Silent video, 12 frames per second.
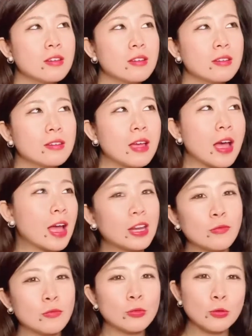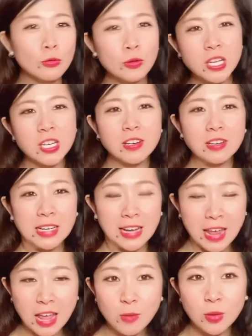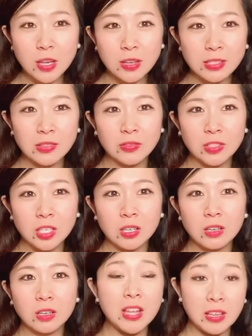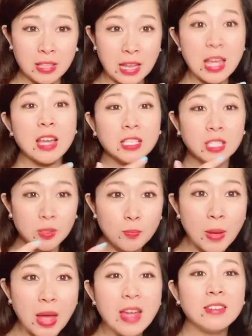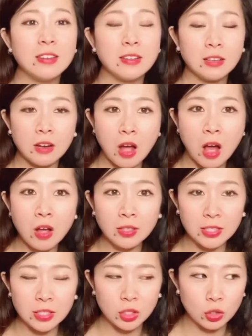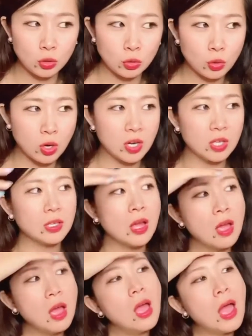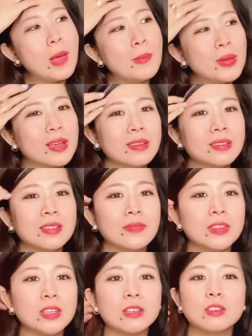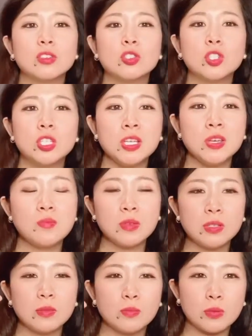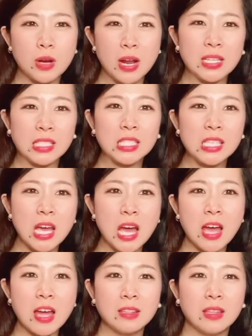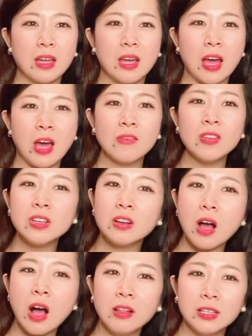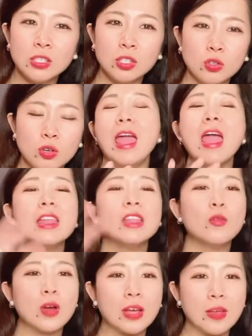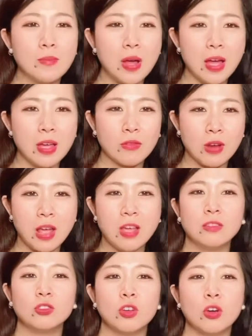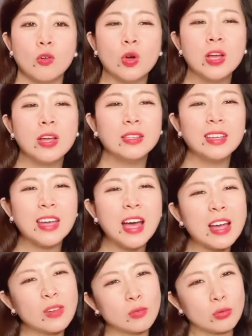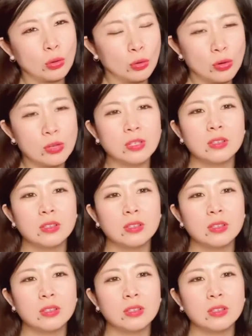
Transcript: kind of ruined their name because of their they expanded their outlet stores and because of the cheap press tag they have in their outlet stores anyone can buy it right so they kind of ruined